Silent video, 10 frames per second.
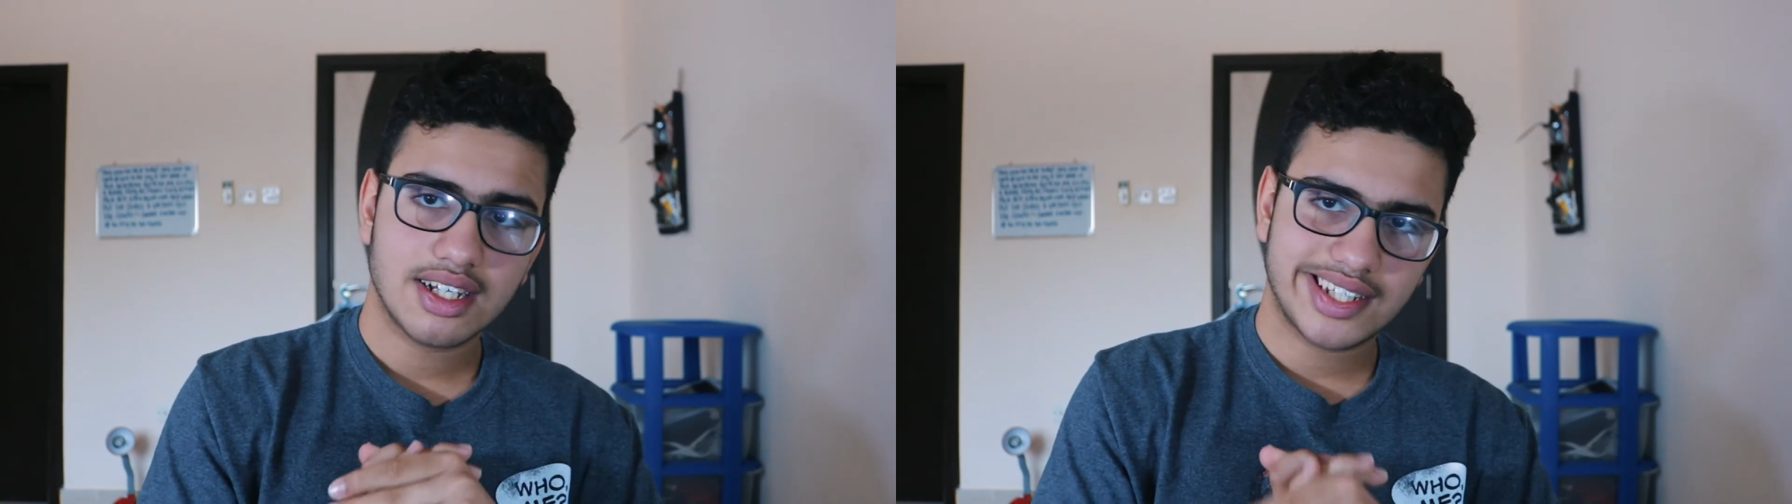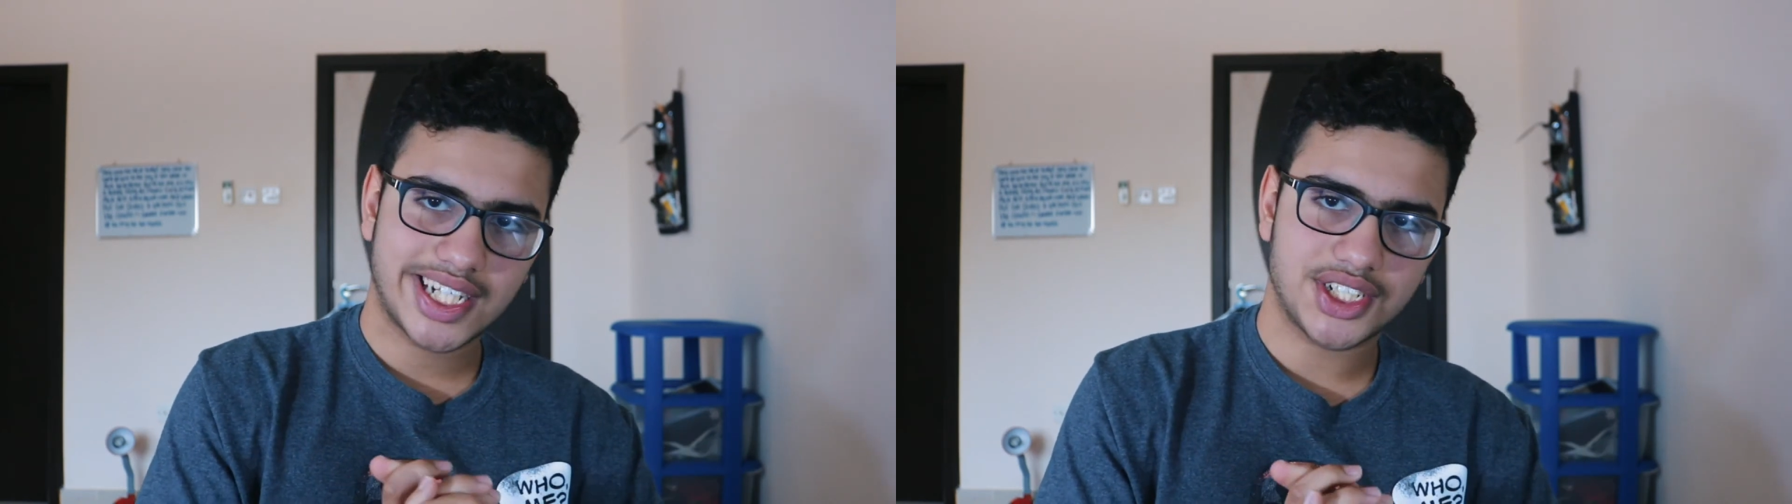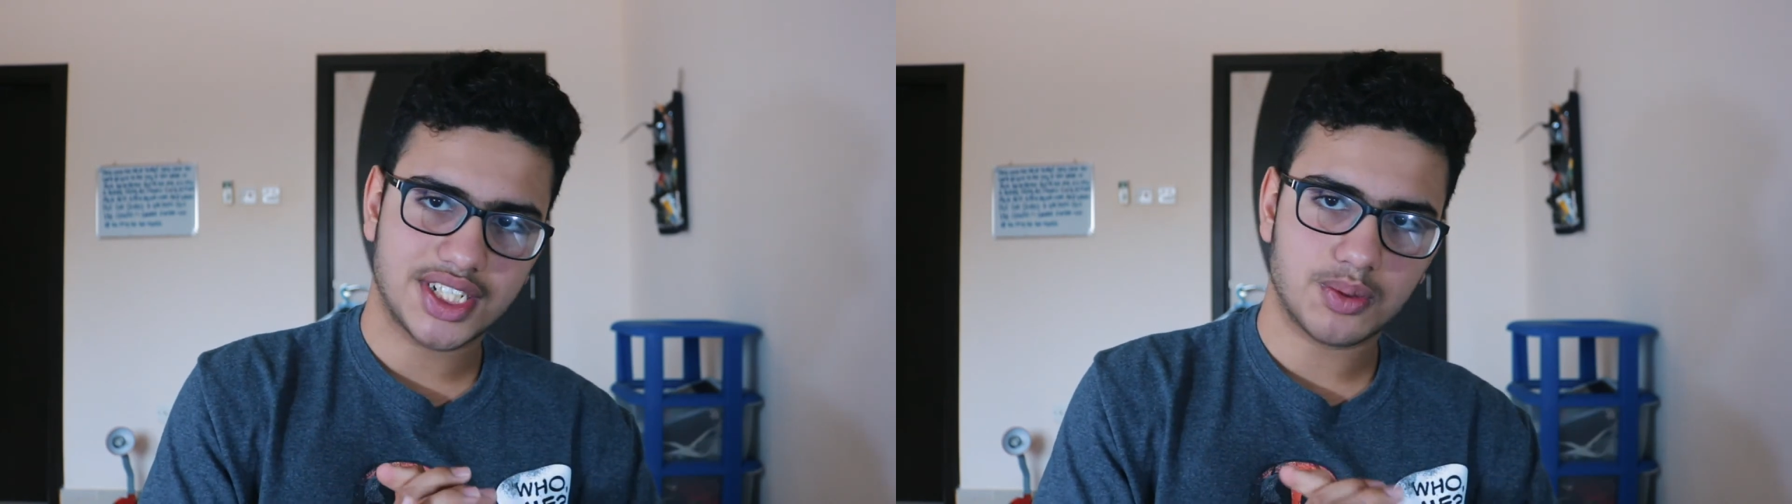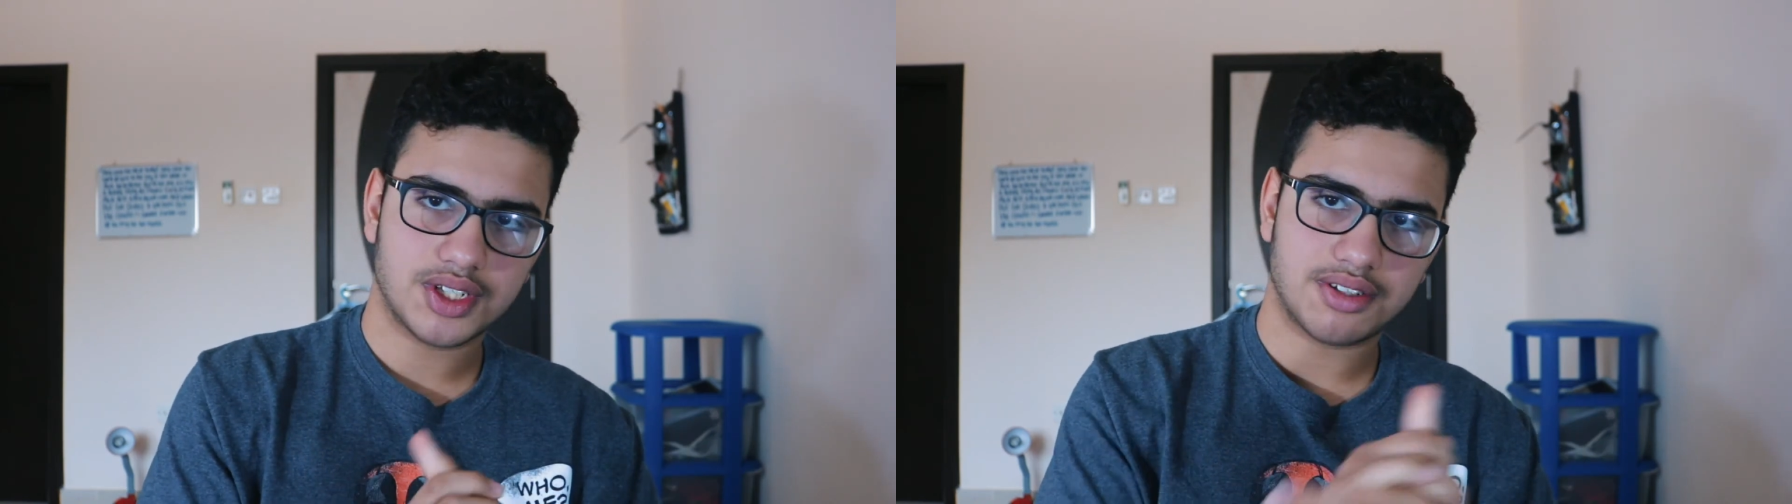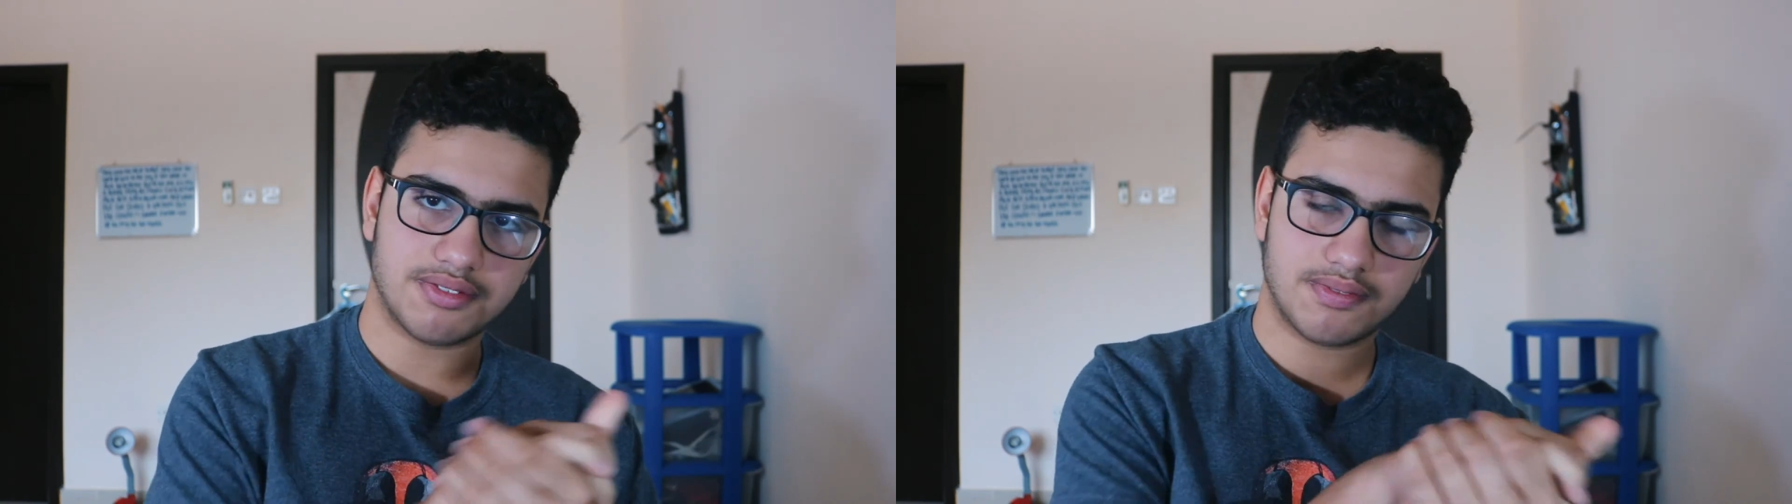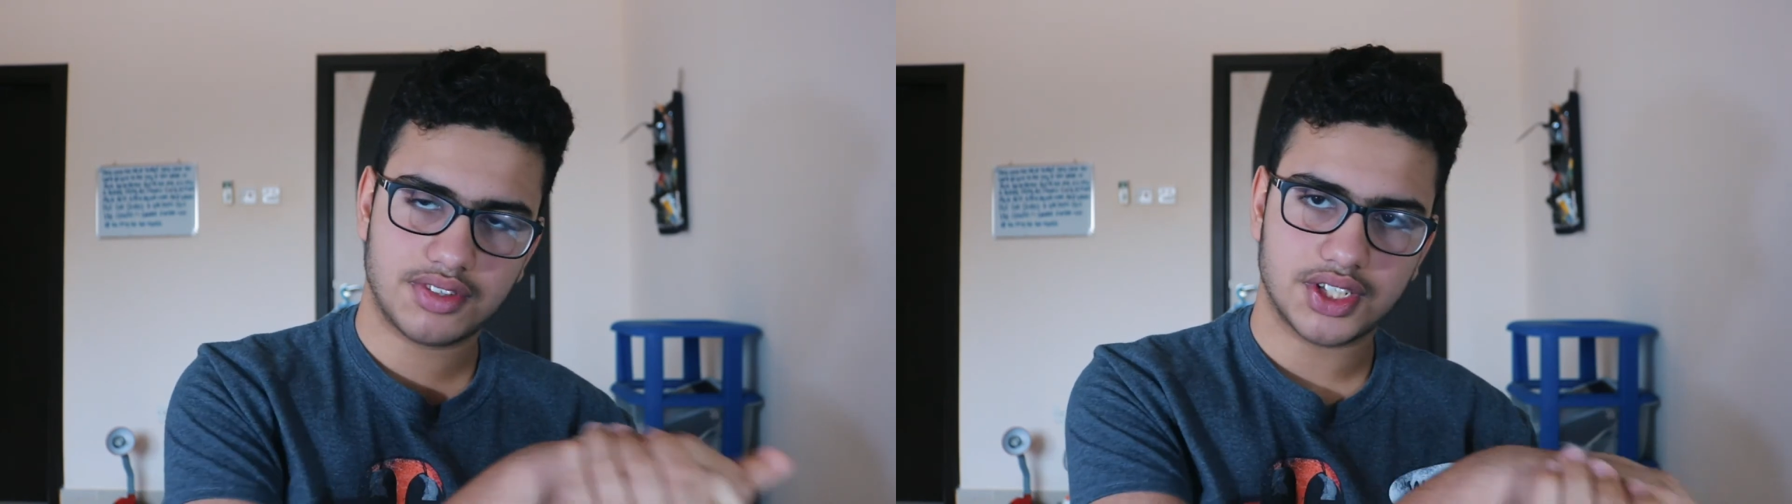That should switch to